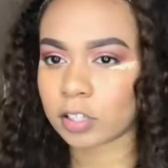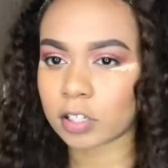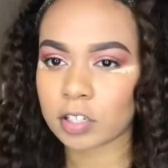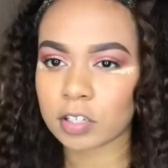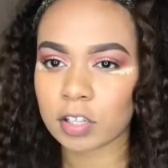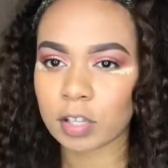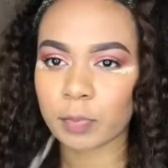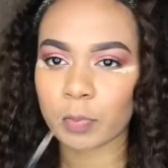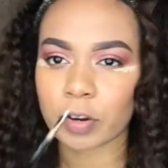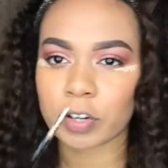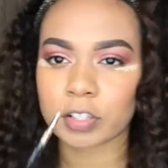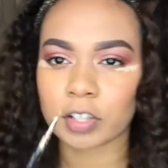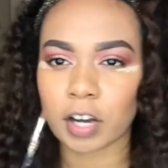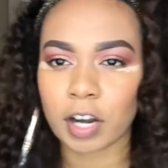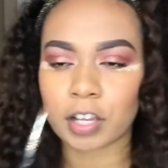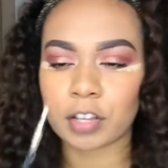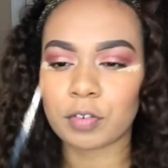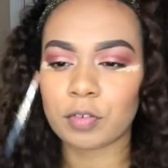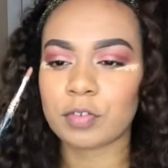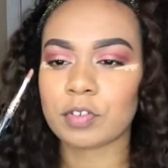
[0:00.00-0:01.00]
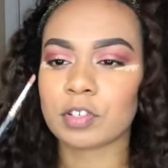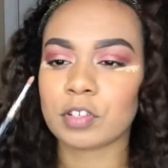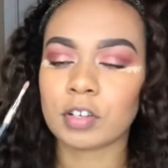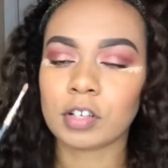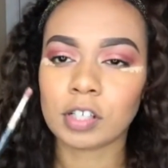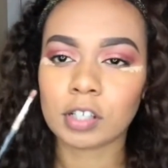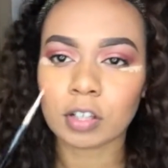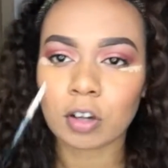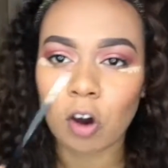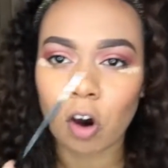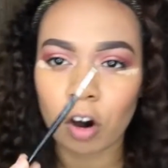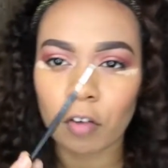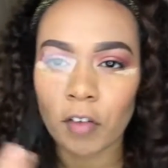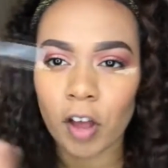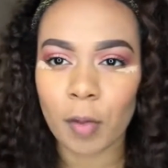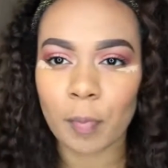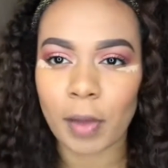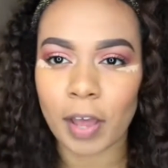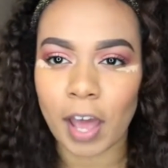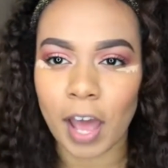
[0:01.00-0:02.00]
This is the brush that I use to carve
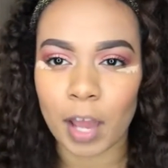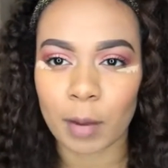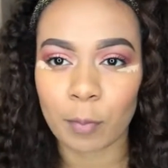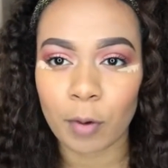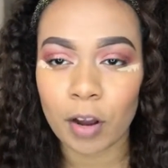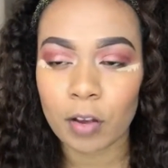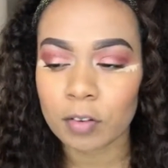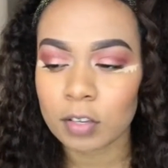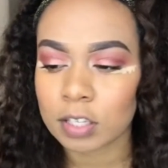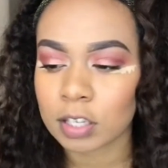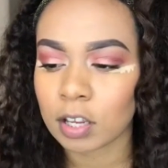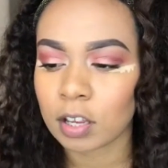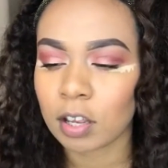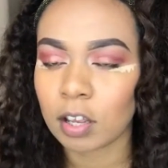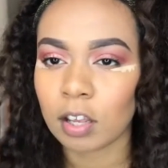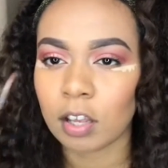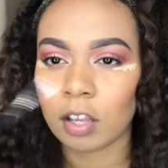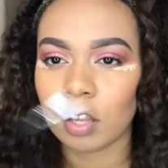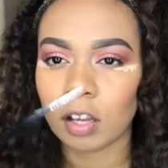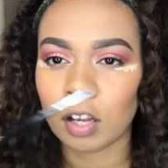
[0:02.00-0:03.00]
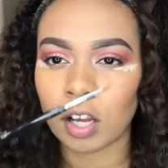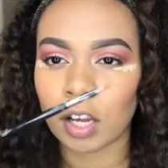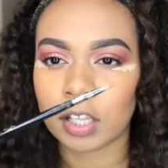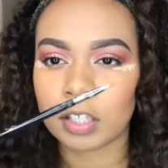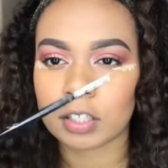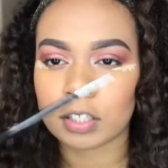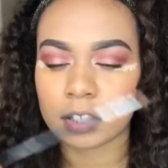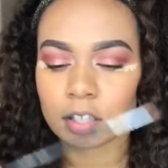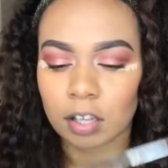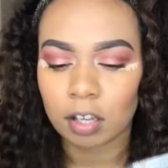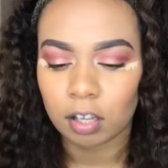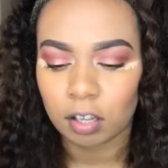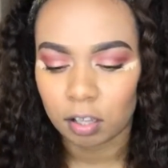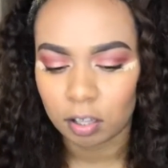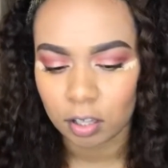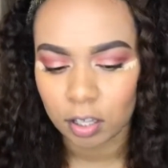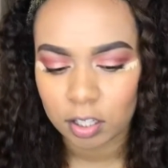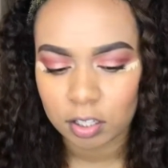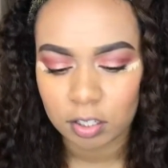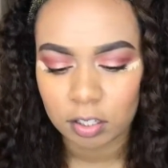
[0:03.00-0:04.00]
out my eyebrows. It's
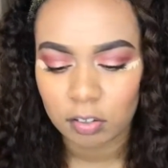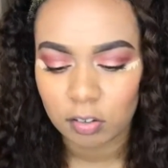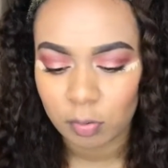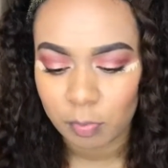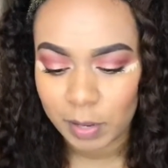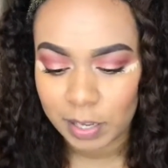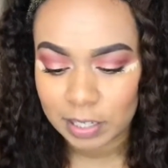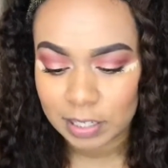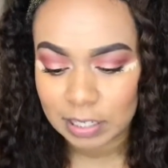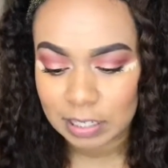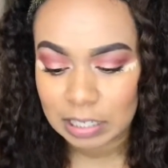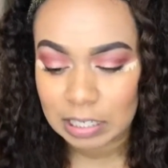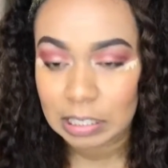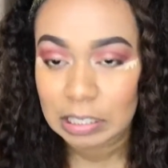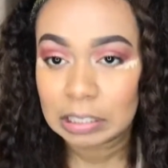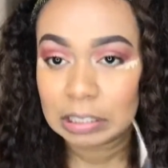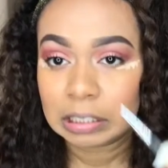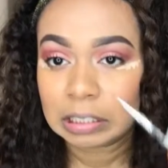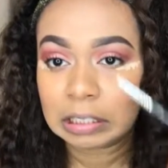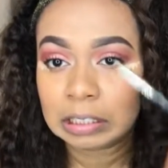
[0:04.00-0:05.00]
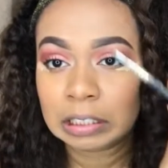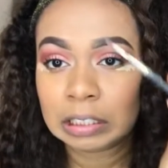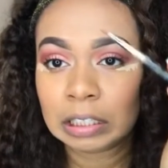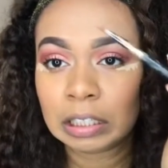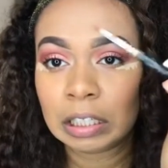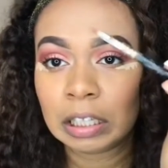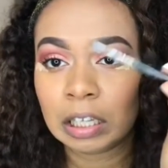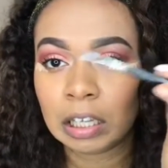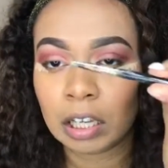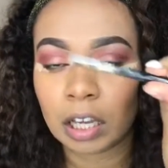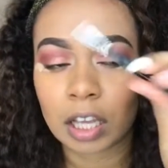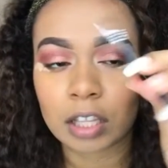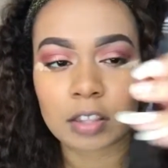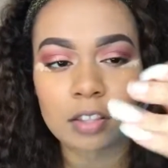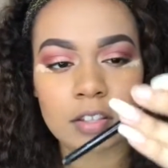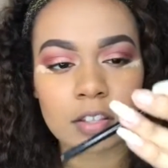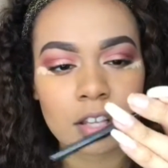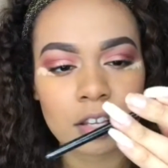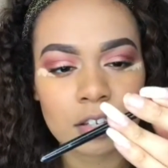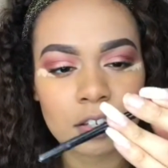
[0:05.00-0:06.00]
a little messy.
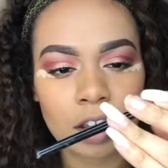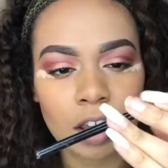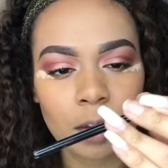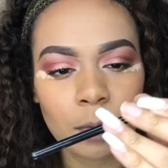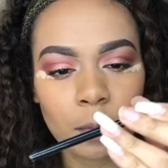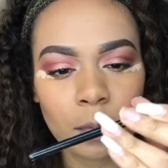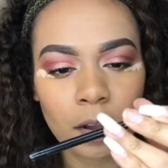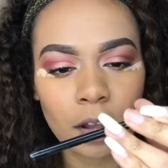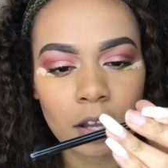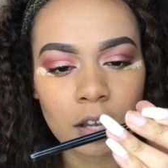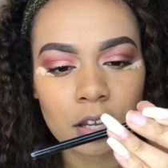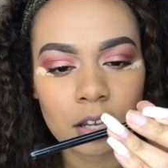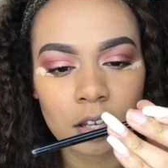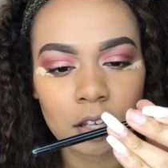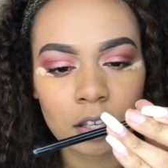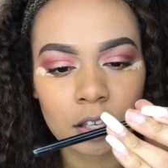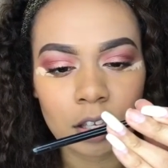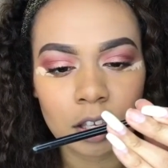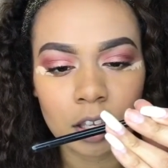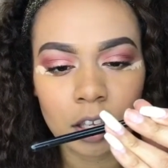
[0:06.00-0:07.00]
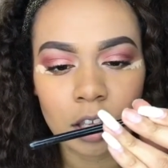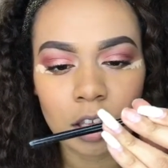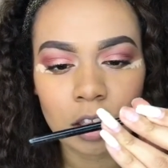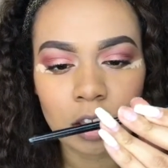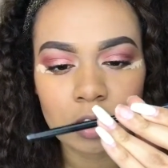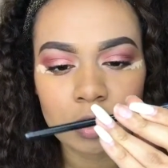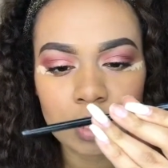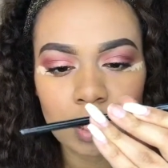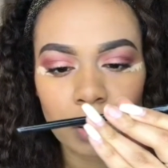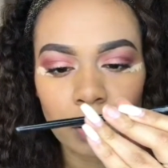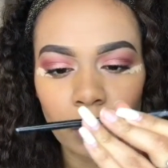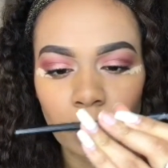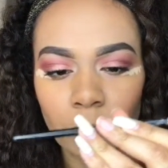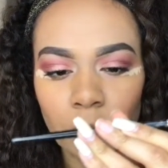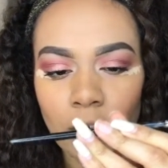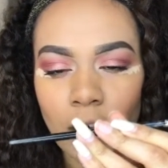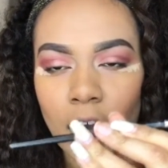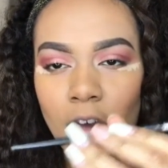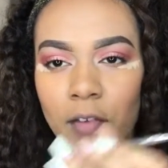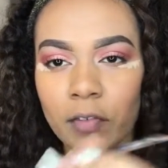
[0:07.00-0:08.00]
It's the Sigma
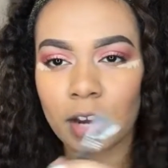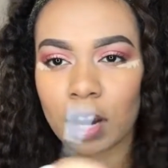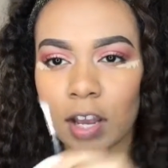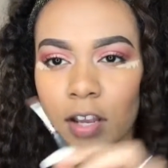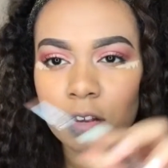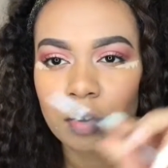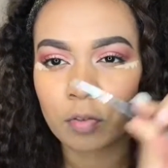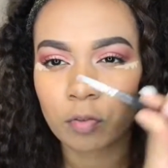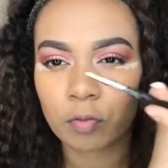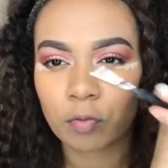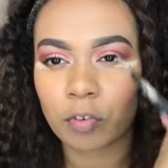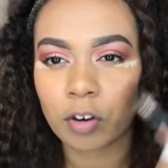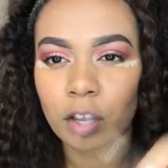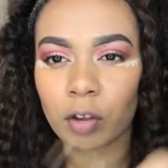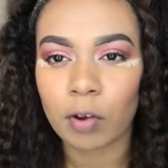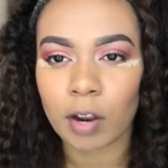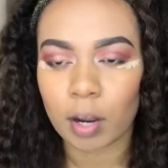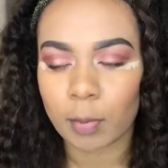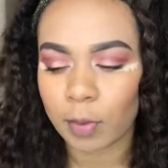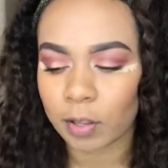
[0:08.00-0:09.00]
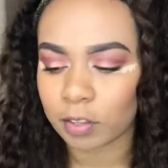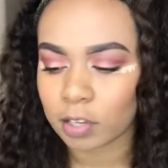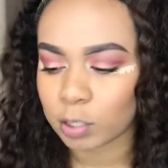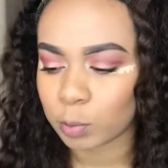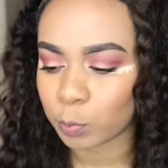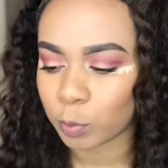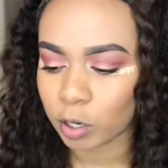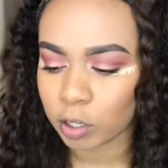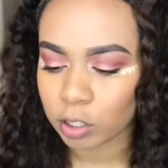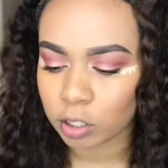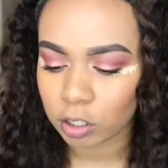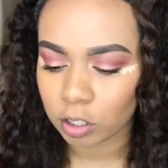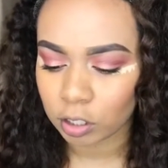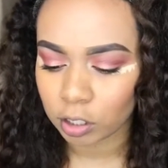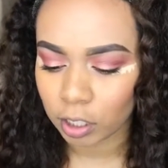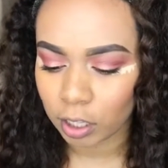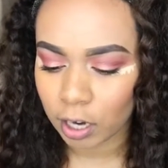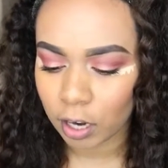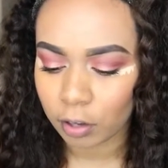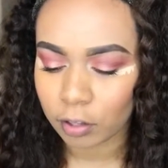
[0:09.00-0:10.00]
E05, and I really recommend this brush to
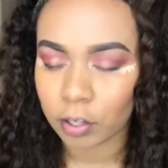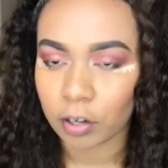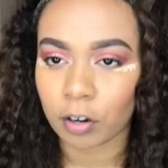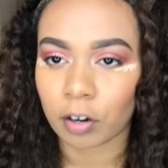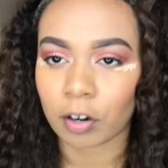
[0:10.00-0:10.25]
clean out